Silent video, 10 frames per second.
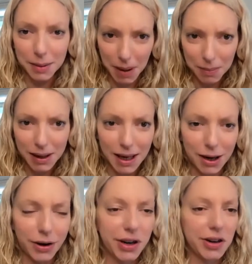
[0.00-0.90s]
The baby
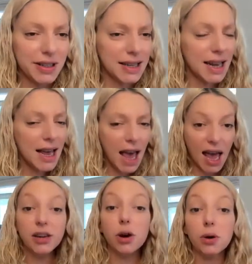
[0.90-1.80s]
carriers.
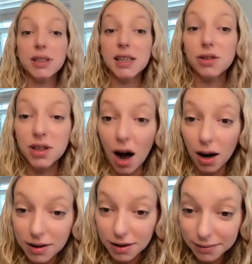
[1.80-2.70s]
And you go see your
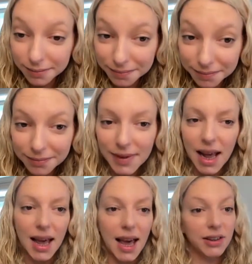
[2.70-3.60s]
doctor
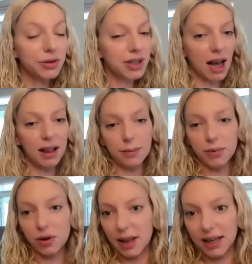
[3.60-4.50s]
and you tell
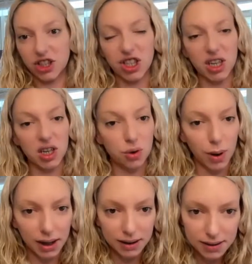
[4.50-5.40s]
him, you're like, she
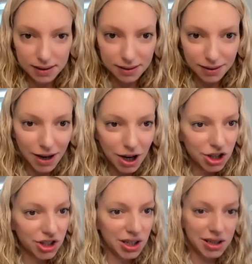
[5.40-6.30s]
grunts,
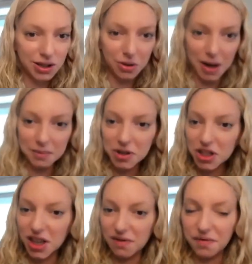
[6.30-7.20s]
she
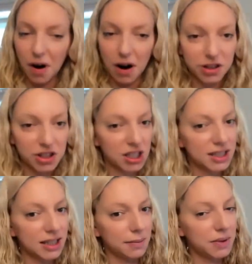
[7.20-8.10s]
screams, she farts,
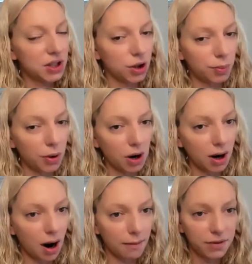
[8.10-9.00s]
she seems super
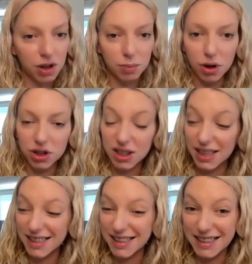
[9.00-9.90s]
uncomfortable.
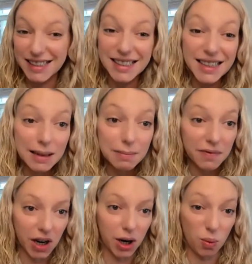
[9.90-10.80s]
She doesn't
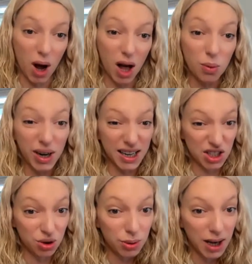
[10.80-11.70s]
sleep very well when
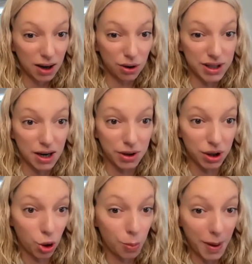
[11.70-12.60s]
I do get her down
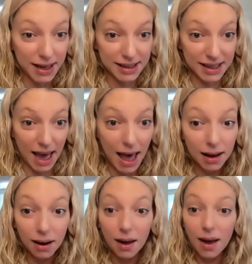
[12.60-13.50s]
in her
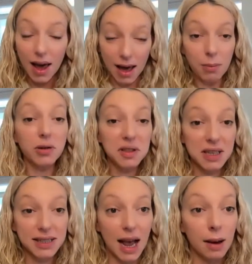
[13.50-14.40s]
bassinet. And most of
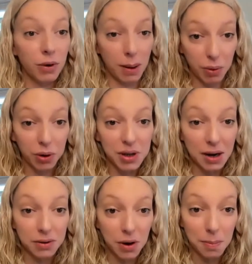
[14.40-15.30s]
the time, when I put her
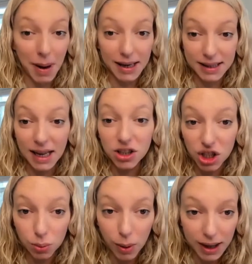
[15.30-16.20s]
down in her bassinet,
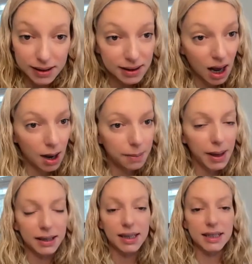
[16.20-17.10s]
she wakes up.
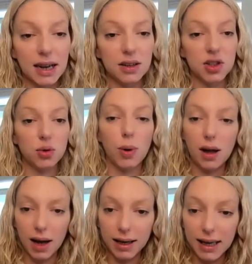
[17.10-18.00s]
And tells you,
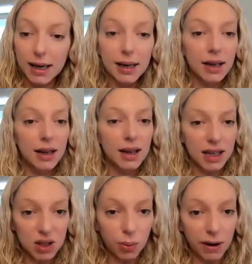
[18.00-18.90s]
well, honey,
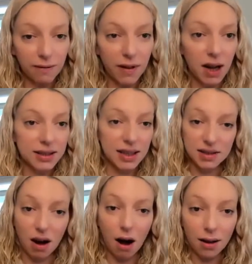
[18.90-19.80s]
it's reflux,
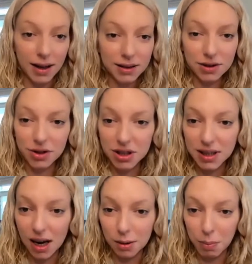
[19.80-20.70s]
it's colics. You
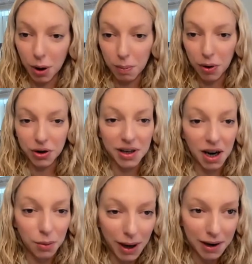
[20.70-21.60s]
just got to burp her and you
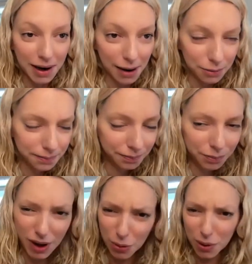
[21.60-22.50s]
got to wait it out.
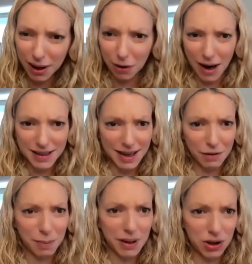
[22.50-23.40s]
Who here has
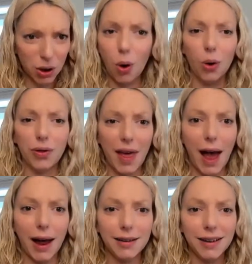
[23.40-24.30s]
ever been told
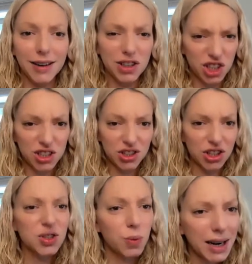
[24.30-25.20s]
that?
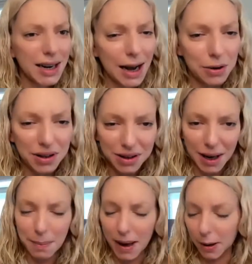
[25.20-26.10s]
Just wait it out. It'll
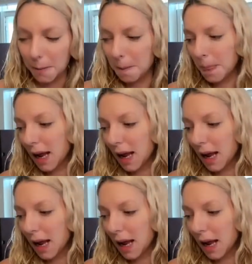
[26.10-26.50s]
get better.